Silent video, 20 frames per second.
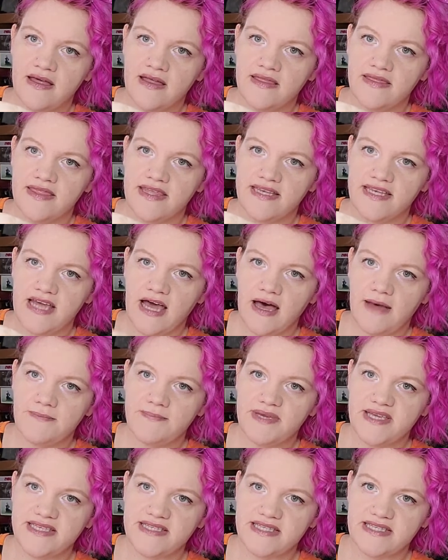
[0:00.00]
the top
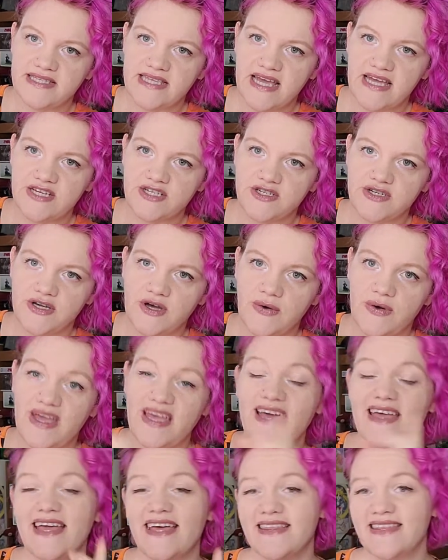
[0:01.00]
pieces as you're going.
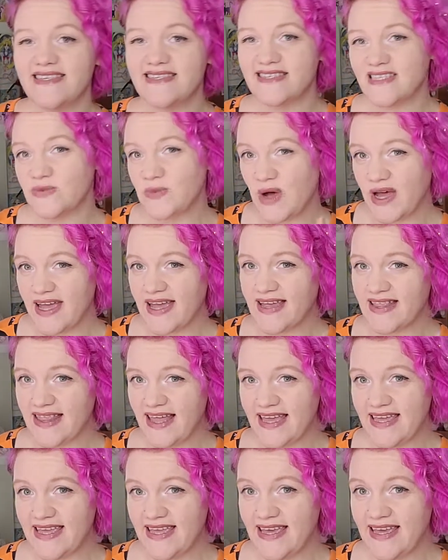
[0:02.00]
Again, this is why I
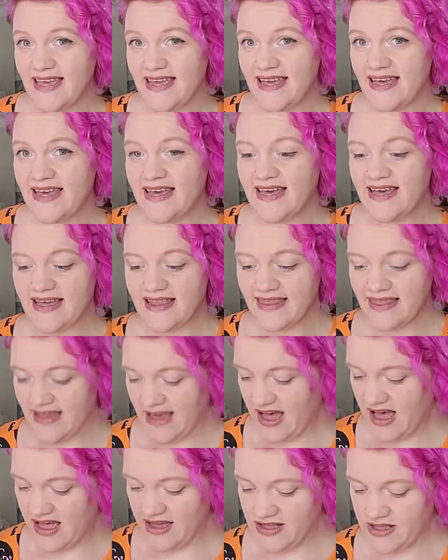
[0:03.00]
like the
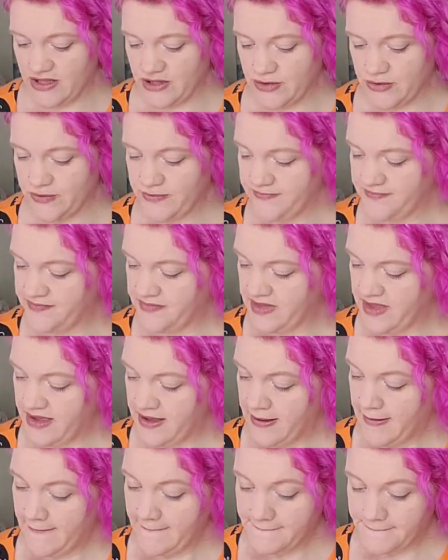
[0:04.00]
hot glue,
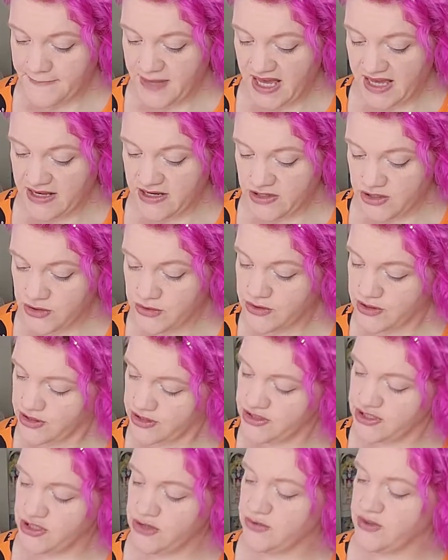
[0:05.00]
but you
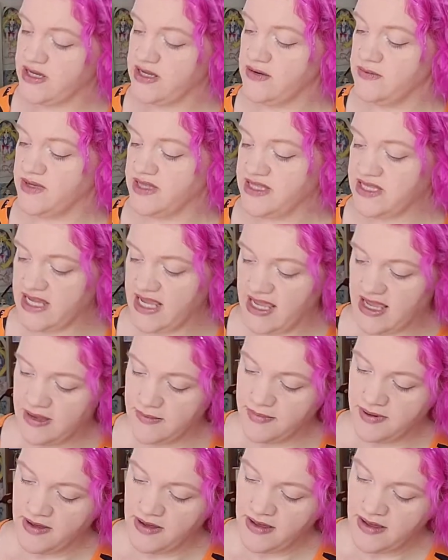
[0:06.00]
could do it with tape.
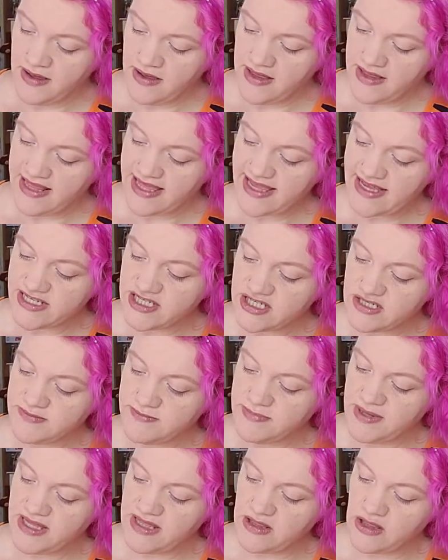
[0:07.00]
Like I just
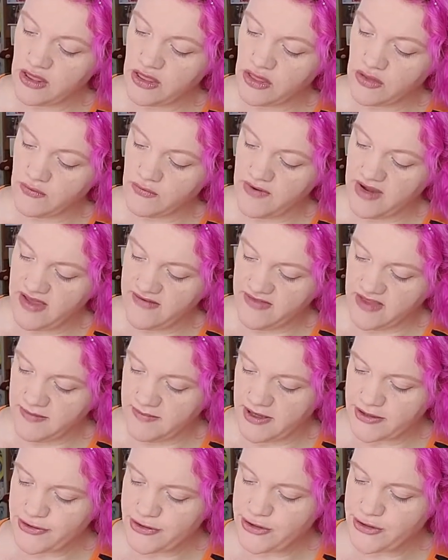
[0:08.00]
bent 3 of them.
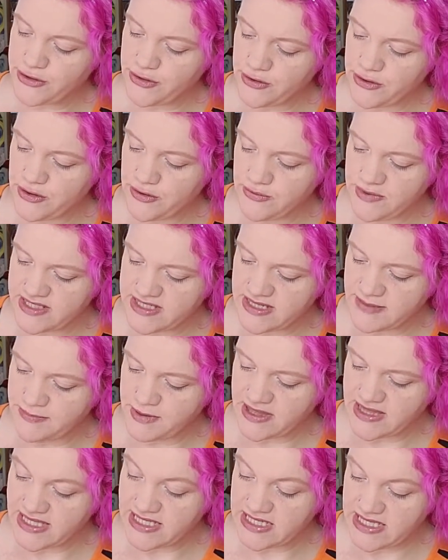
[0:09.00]
I'll show you once I
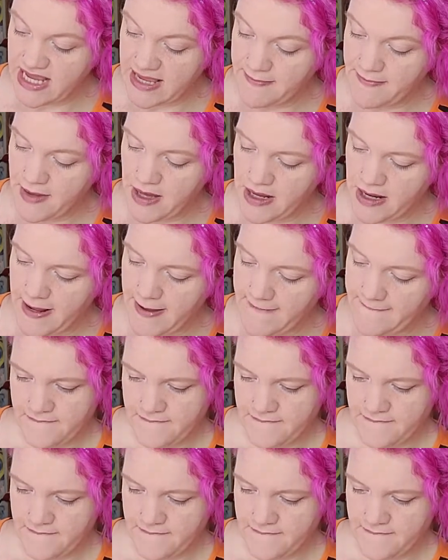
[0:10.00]
put this tape on it.